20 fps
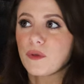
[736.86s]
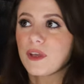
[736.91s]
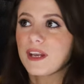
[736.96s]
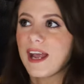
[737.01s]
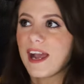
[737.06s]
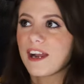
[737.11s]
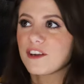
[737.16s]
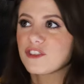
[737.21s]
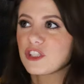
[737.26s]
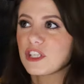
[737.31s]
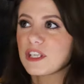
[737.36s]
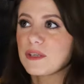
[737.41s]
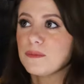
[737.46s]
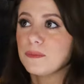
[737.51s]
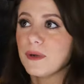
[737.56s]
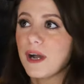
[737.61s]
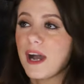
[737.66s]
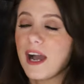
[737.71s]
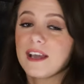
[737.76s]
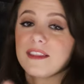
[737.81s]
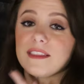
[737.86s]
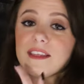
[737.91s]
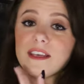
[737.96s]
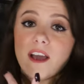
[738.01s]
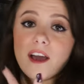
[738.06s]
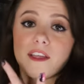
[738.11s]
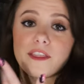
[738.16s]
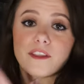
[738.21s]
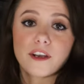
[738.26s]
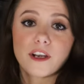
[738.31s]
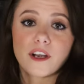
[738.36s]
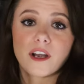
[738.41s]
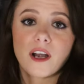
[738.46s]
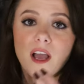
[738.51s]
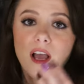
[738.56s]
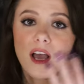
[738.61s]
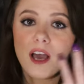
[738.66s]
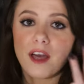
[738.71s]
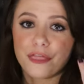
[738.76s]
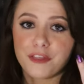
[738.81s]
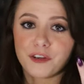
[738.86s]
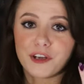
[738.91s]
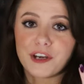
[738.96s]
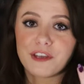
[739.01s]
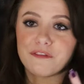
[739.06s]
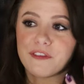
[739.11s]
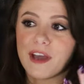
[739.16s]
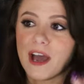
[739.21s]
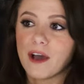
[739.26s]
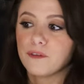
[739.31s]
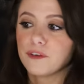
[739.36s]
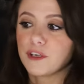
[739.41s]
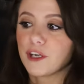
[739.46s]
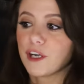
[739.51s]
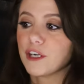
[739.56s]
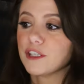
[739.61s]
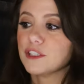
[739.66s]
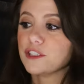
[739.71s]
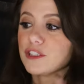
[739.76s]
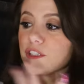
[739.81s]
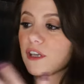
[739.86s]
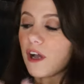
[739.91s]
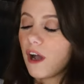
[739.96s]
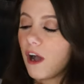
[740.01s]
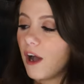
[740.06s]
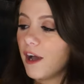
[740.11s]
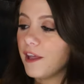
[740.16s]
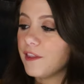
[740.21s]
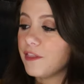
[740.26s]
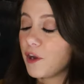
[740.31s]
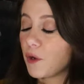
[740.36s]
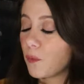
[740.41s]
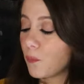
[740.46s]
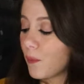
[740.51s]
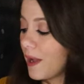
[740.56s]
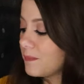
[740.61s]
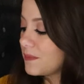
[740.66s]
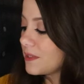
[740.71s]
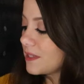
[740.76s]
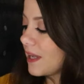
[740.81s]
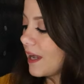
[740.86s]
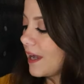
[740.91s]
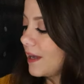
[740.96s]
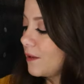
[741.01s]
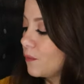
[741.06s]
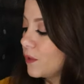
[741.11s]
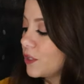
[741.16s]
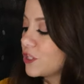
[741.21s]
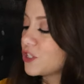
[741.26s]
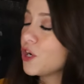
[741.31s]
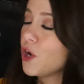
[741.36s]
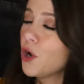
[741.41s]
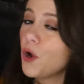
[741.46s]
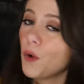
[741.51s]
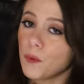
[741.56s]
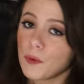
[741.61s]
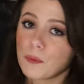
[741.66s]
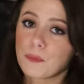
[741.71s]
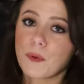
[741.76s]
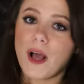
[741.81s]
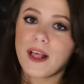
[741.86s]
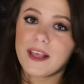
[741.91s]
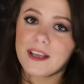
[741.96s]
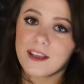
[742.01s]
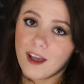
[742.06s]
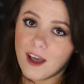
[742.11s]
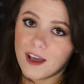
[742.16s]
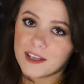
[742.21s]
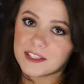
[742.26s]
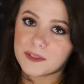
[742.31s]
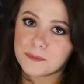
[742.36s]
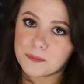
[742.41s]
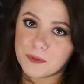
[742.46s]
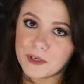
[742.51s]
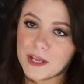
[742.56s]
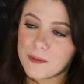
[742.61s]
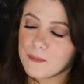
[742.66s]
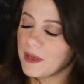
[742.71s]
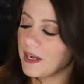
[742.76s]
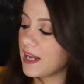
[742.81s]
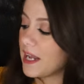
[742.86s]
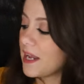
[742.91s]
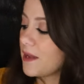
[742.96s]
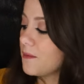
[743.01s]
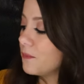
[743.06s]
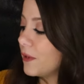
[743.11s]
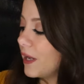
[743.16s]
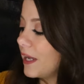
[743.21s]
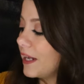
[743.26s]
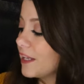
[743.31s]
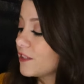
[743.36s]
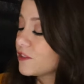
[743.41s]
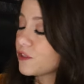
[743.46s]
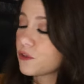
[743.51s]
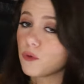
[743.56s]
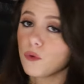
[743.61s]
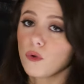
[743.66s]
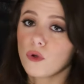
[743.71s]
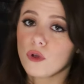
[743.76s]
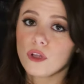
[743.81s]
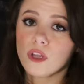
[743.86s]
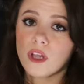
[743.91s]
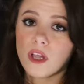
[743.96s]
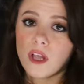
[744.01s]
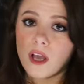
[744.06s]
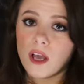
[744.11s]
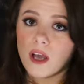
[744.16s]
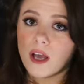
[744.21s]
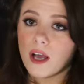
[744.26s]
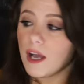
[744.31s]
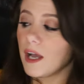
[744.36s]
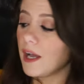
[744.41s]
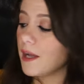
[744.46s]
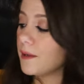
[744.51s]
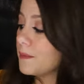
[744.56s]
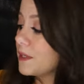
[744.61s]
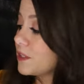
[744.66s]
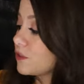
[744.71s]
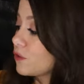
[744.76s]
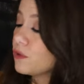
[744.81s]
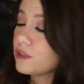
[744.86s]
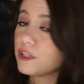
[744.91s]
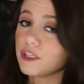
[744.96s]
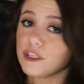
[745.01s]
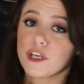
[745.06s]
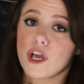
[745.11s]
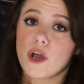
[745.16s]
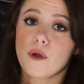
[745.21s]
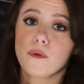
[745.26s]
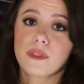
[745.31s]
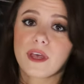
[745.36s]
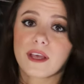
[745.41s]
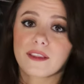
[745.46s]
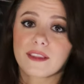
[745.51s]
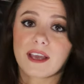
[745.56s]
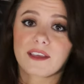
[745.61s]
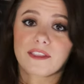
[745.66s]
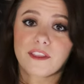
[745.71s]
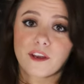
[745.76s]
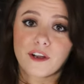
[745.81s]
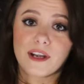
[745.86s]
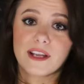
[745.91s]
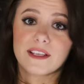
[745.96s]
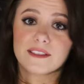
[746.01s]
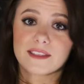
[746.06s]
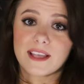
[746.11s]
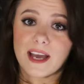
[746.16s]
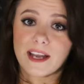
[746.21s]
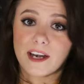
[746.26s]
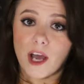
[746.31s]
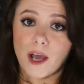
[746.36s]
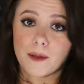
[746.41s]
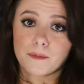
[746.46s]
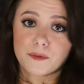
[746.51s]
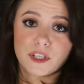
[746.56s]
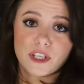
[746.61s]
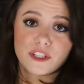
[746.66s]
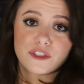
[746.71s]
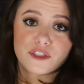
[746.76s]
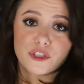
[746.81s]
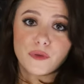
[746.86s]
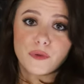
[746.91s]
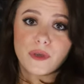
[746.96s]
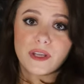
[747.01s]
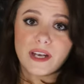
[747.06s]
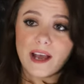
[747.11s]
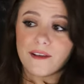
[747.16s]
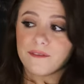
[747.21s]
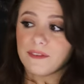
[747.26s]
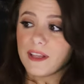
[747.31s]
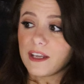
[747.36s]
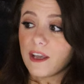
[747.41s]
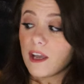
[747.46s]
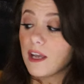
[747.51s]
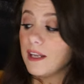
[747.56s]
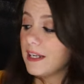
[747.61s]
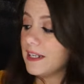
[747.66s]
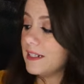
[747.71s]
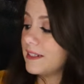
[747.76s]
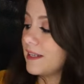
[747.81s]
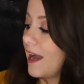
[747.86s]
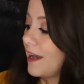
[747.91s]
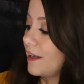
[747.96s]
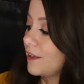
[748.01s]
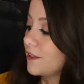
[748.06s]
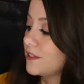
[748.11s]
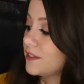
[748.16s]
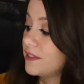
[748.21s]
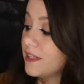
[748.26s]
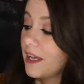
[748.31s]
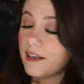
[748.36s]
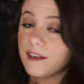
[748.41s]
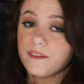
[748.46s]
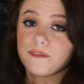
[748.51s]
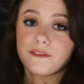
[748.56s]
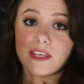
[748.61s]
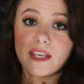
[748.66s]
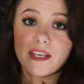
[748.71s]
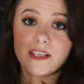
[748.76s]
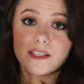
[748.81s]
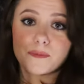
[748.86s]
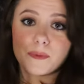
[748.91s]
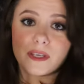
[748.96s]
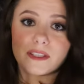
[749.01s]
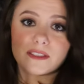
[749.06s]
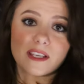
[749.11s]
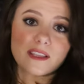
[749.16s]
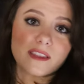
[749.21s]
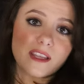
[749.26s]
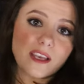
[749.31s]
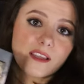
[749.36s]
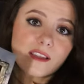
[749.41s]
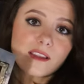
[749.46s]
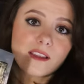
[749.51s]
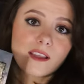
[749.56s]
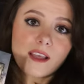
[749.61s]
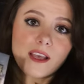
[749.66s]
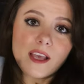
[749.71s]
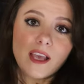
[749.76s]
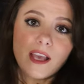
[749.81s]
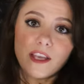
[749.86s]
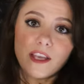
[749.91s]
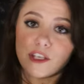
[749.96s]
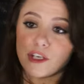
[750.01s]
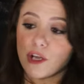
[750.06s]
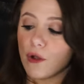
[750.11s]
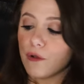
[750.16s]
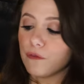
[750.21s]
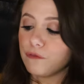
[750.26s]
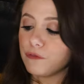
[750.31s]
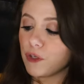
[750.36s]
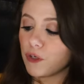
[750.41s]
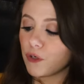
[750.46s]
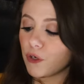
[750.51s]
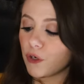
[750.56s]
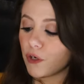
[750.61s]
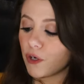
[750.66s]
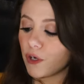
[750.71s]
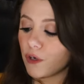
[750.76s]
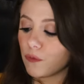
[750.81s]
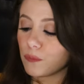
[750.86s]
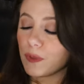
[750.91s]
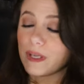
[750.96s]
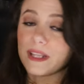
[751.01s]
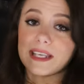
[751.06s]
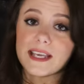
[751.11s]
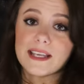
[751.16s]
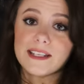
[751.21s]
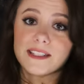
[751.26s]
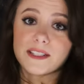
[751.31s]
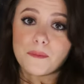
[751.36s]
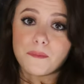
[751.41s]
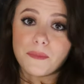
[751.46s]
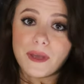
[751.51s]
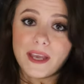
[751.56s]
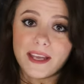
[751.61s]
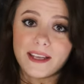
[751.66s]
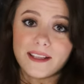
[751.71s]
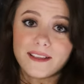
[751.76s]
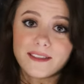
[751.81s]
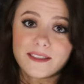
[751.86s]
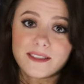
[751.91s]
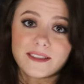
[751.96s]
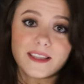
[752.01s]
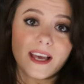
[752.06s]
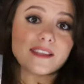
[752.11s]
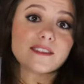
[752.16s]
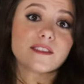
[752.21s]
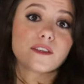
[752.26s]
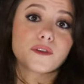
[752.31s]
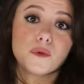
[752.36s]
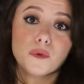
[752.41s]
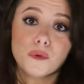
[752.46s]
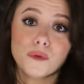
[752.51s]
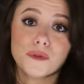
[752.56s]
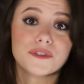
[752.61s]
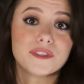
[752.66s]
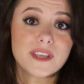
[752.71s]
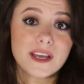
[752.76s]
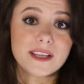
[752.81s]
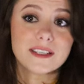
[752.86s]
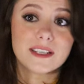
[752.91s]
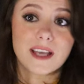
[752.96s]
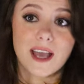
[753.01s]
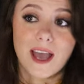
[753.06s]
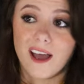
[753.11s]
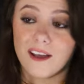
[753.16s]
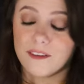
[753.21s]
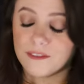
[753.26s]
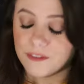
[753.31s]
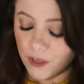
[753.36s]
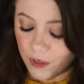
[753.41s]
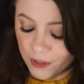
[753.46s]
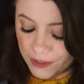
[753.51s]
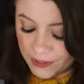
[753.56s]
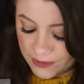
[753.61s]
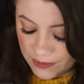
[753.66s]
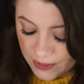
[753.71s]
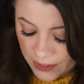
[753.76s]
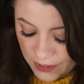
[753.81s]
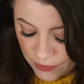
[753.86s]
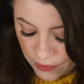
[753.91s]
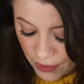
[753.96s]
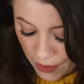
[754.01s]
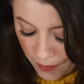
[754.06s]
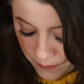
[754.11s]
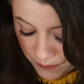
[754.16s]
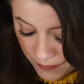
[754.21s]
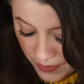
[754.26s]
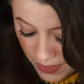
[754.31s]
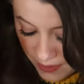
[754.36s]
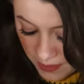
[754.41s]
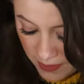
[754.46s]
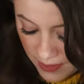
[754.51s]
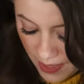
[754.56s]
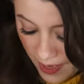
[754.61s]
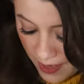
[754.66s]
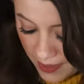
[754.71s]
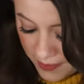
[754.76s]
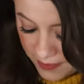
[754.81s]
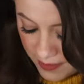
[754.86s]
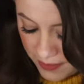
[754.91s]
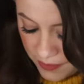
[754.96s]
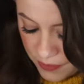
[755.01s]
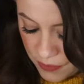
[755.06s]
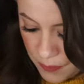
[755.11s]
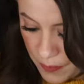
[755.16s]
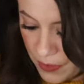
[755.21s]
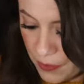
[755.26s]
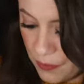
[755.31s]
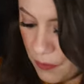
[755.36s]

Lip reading: you could actually buy the other three founders on their website, which would probably cost a pretty penny, but it's a cool, it's cool to know that, like, there is that option, so you could have, like, an entire set of these, because I think, you know, if you're really into pins, that's a cool set to have, honestly. So, yeah, I think this is